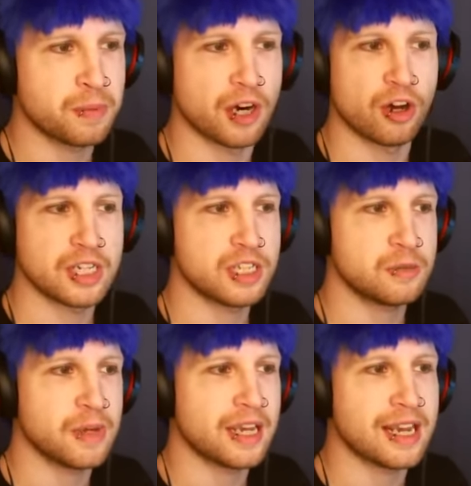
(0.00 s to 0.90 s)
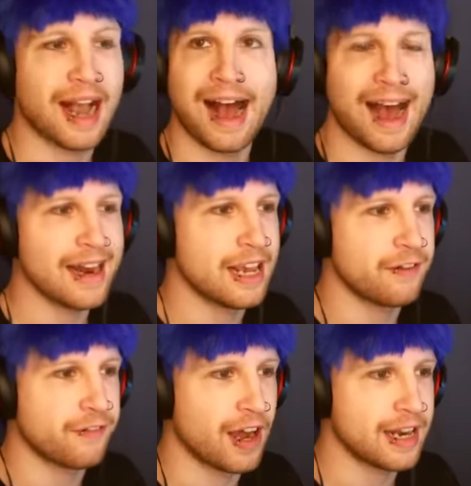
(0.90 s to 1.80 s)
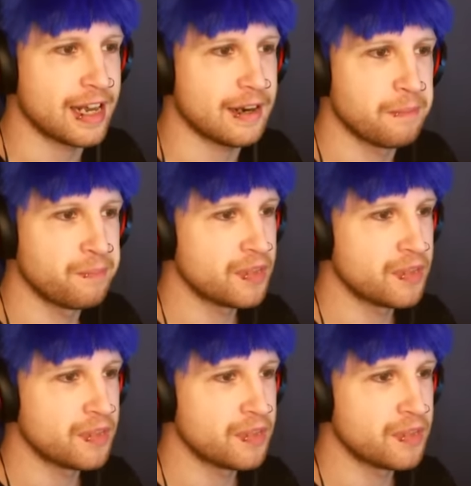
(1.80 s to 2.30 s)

but honestly speaking, I didn't find it.